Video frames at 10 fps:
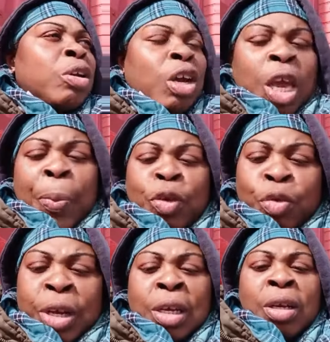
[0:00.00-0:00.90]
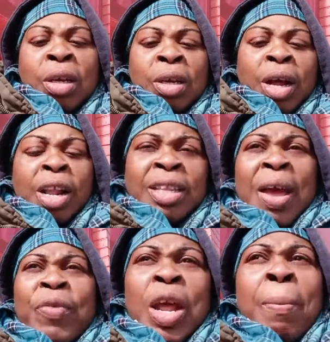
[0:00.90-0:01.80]
You keep it real. No
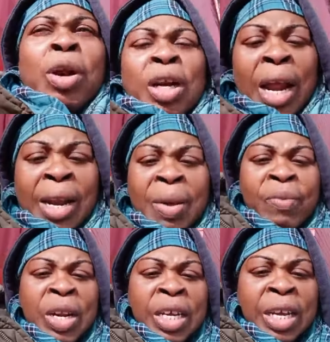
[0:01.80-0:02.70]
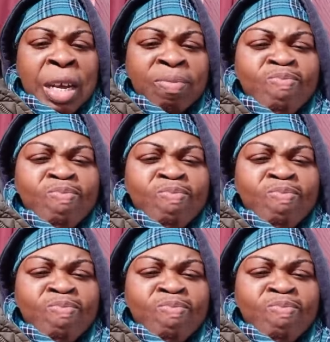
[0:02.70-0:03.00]
time for them blood clot invalid, yeah.